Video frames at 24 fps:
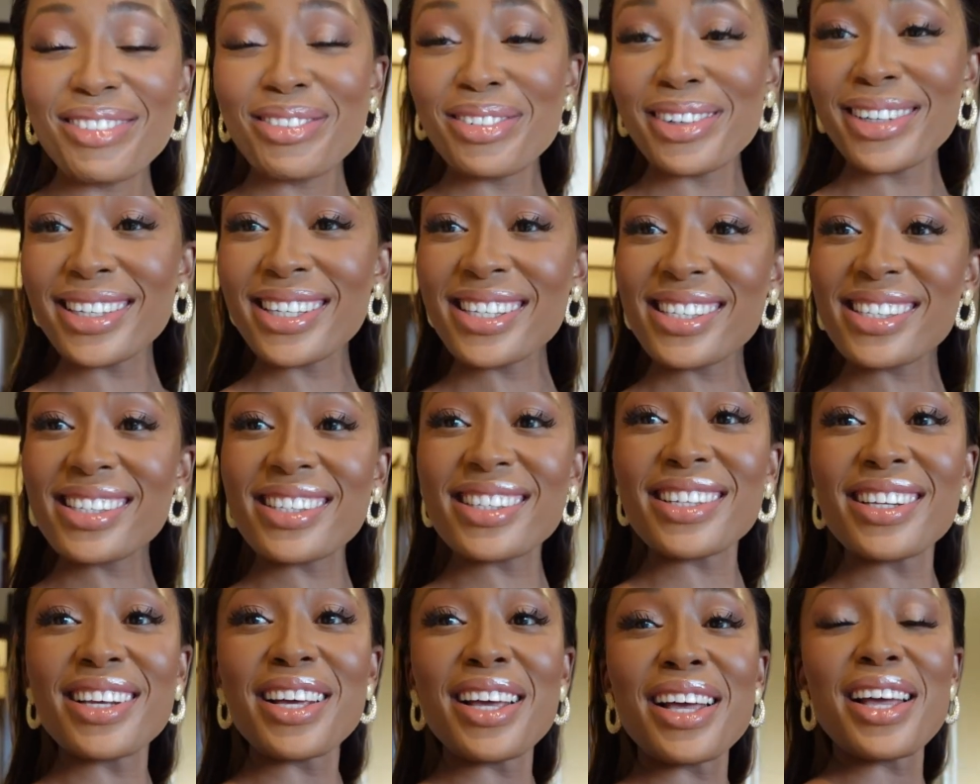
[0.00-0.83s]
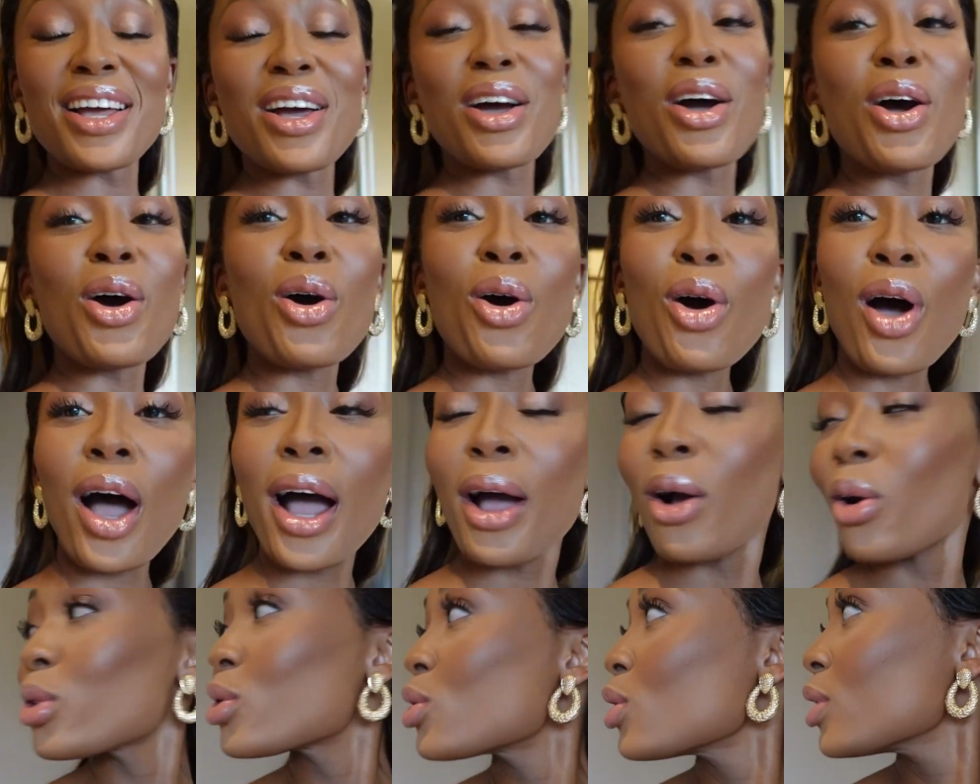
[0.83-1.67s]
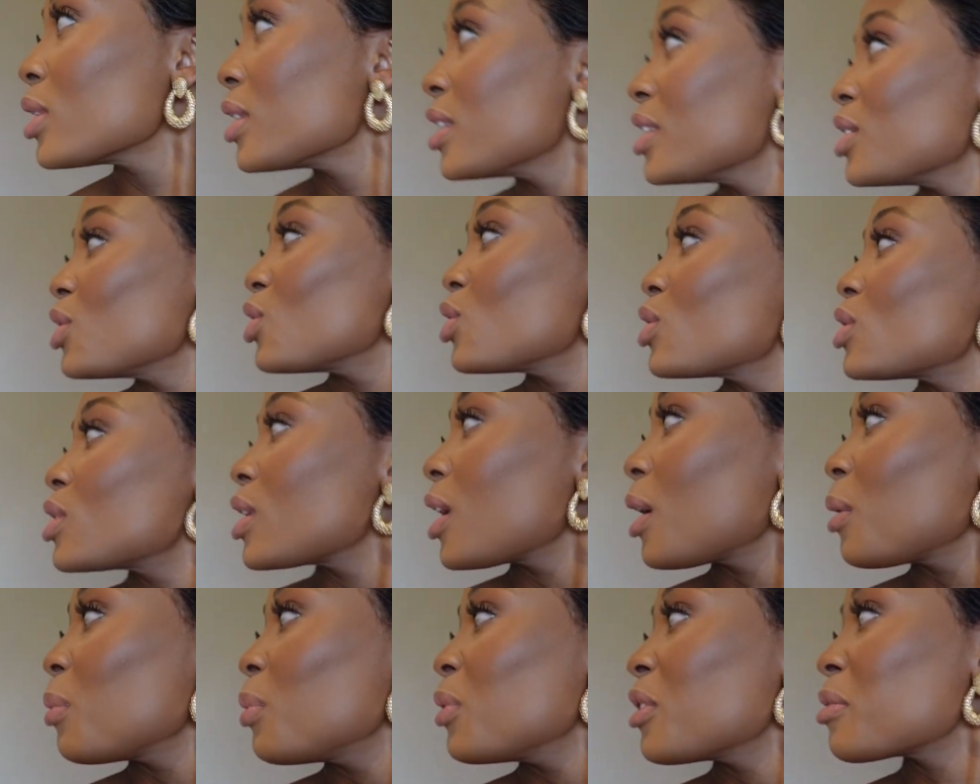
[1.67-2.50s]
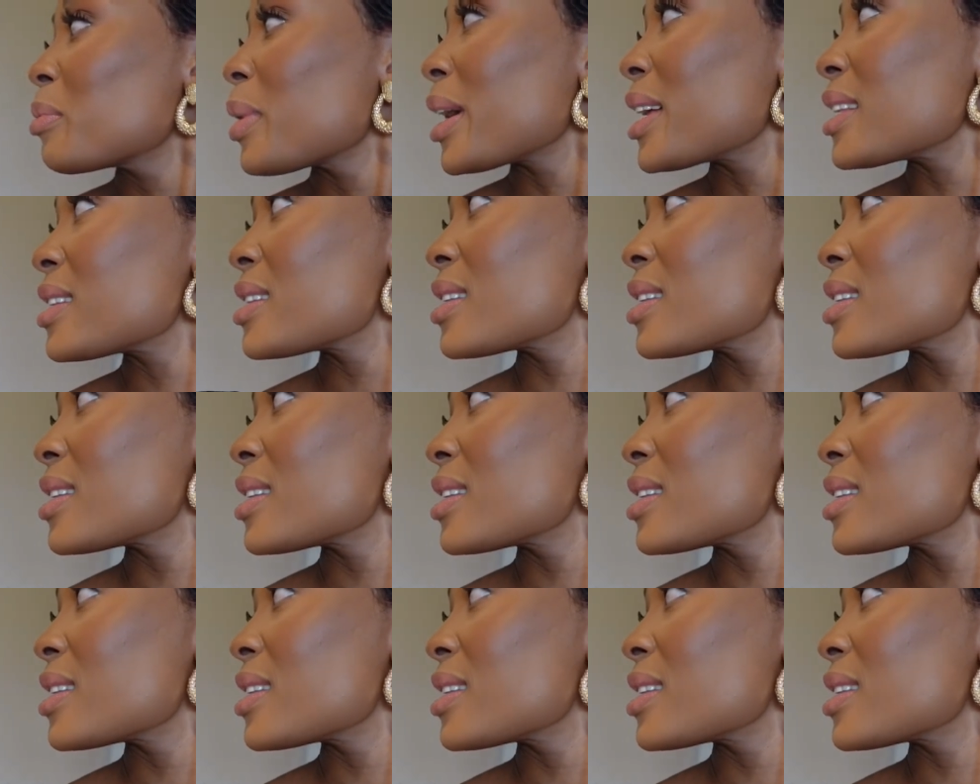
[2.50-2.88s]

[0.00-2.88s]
please. I also need you to help with my